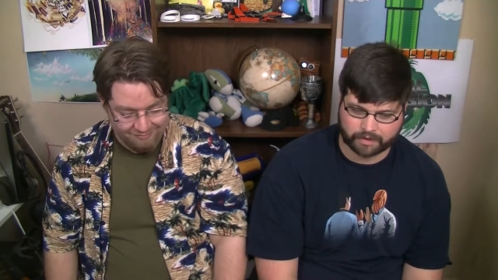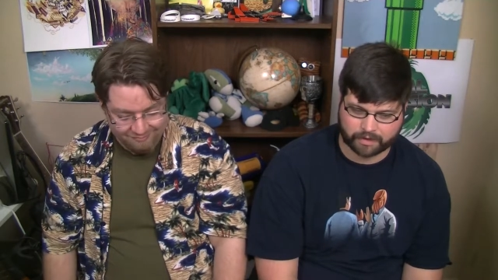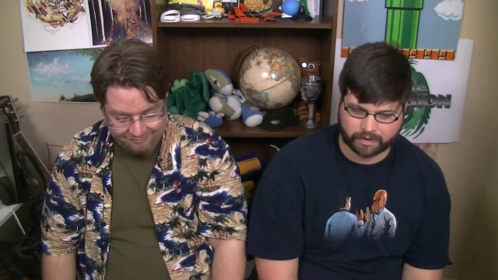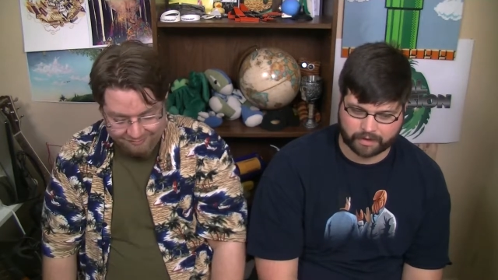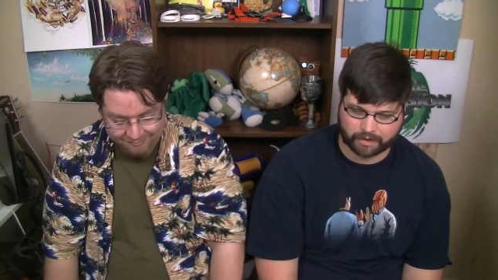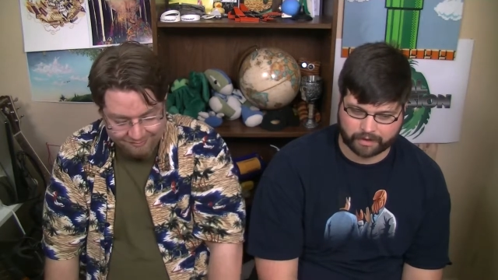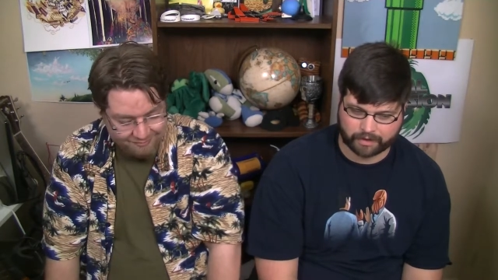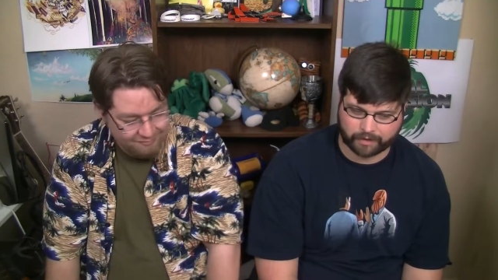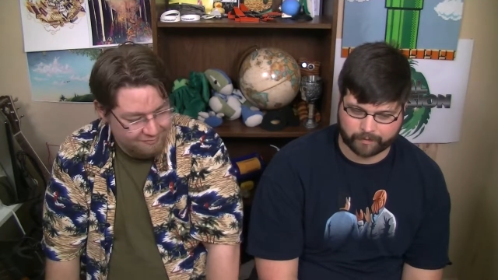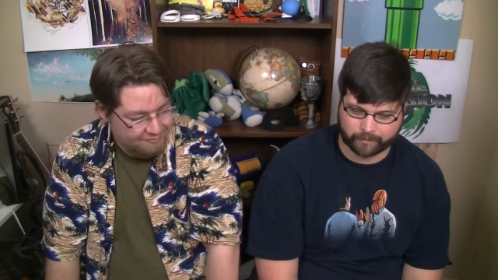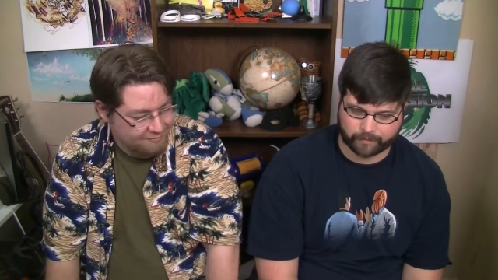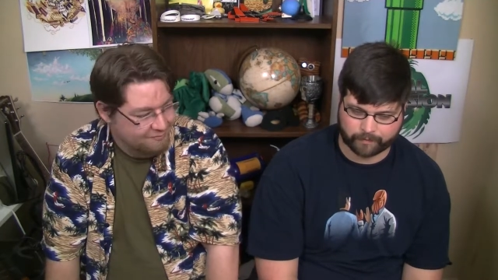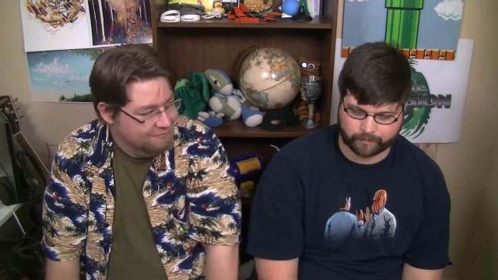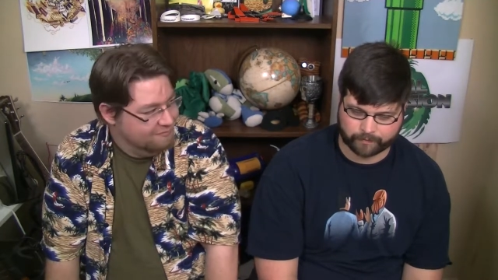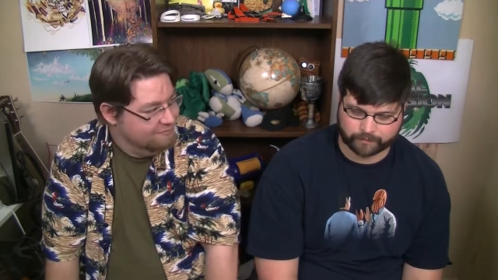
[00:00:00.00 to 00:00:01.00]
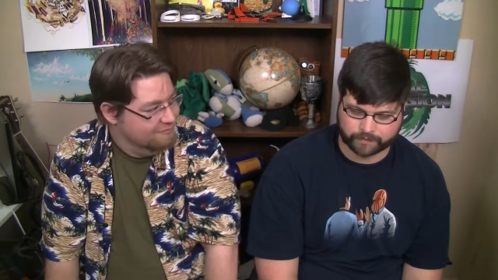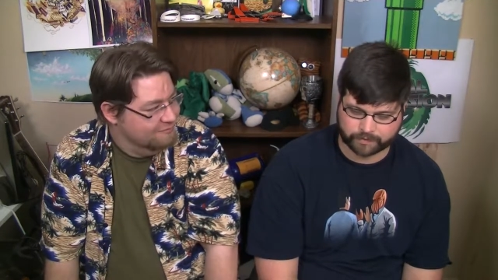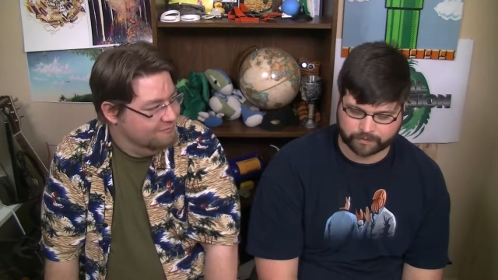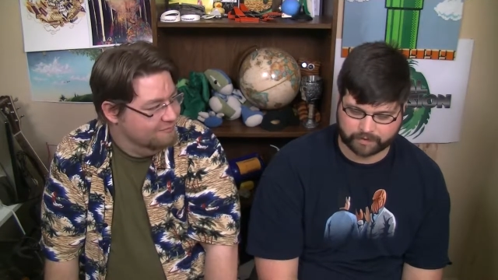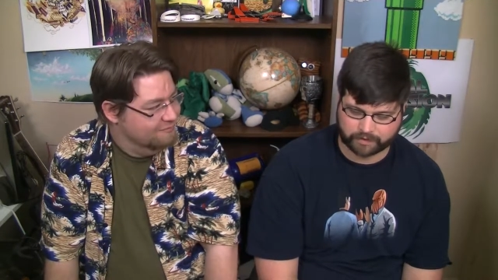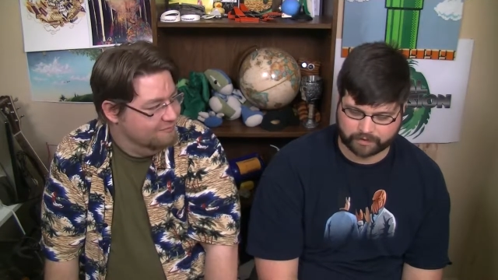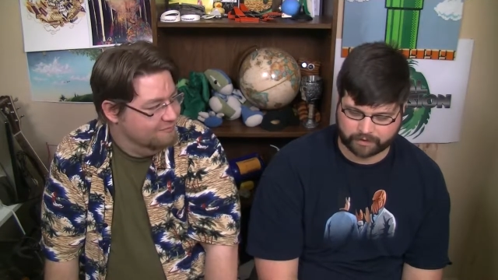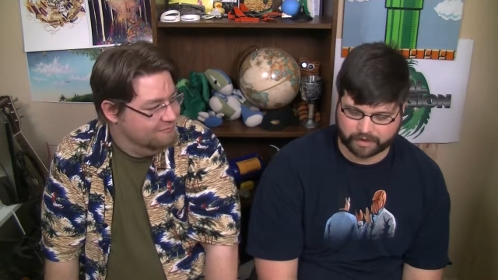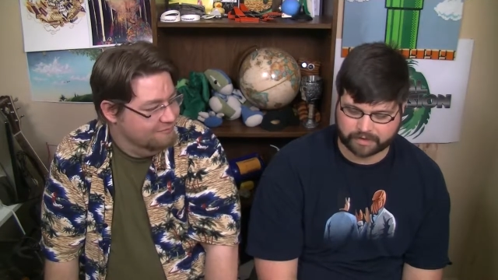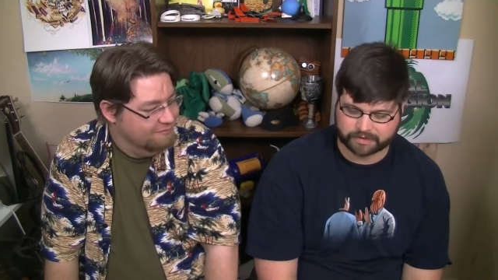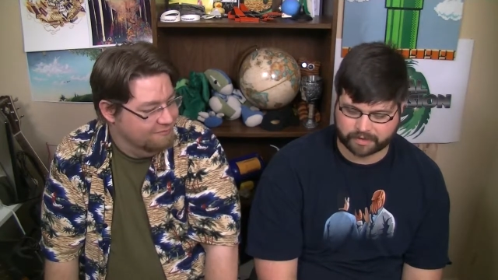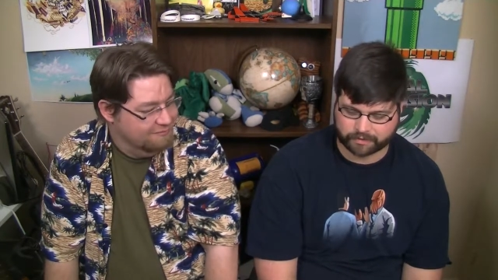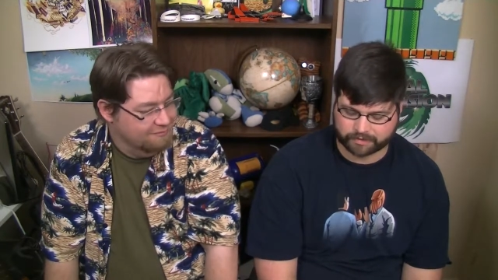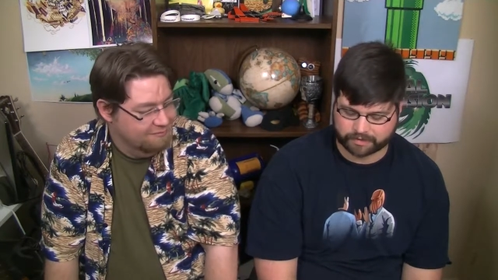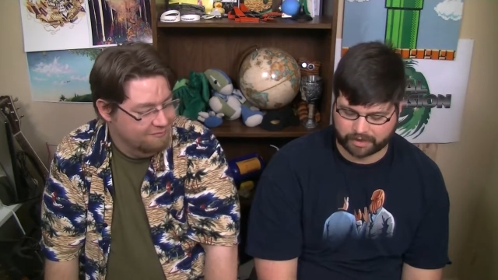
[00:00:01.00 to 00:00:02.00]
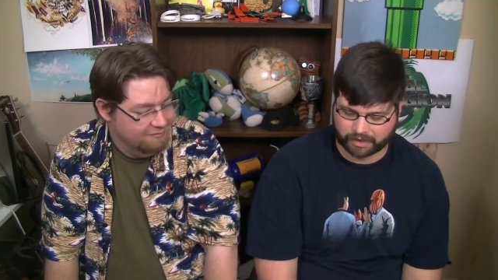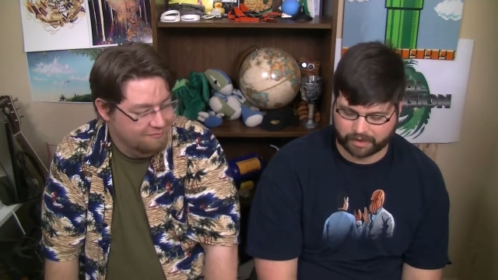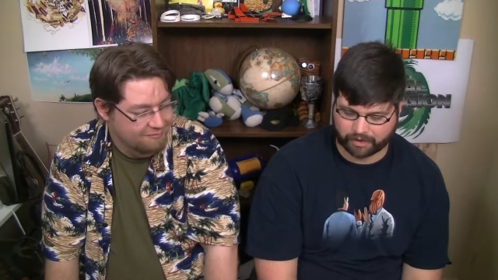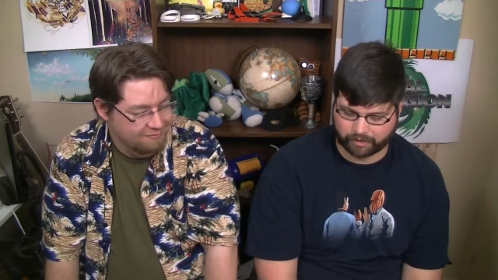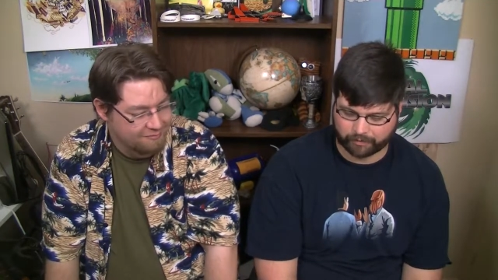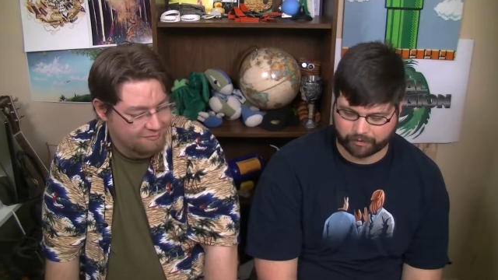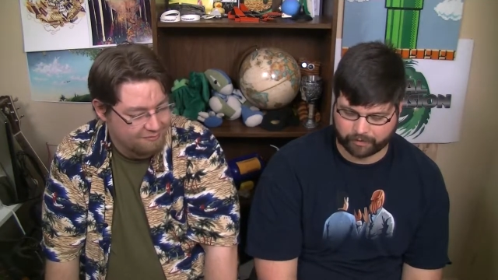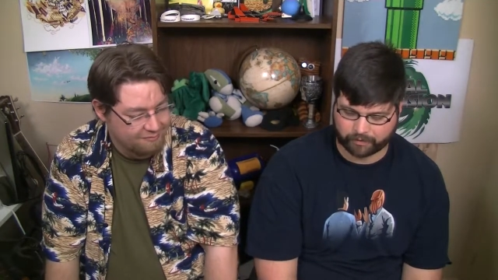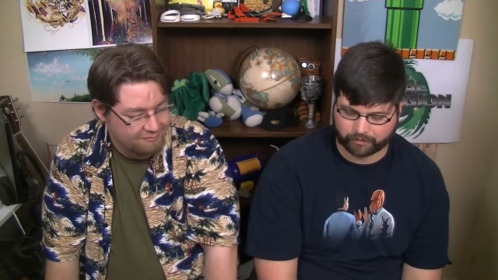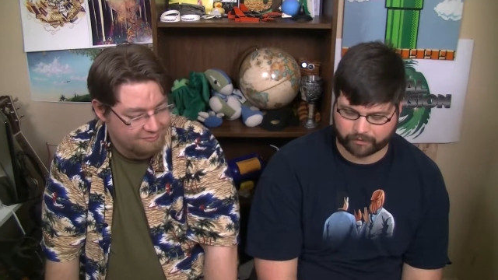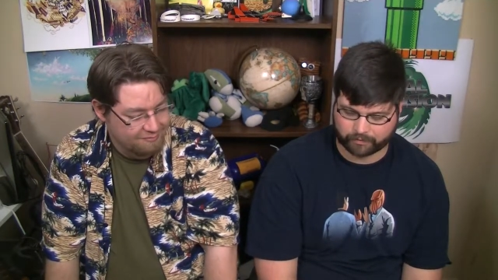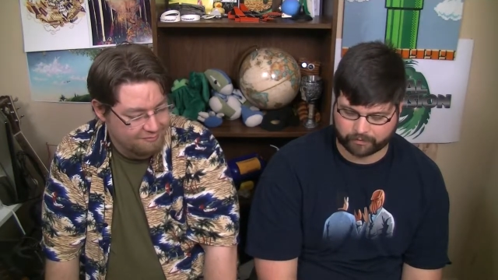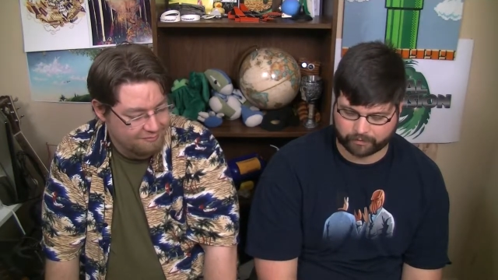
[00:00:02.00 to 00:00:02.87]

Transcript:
Speaker 1: Um, so one of the things I was thinking about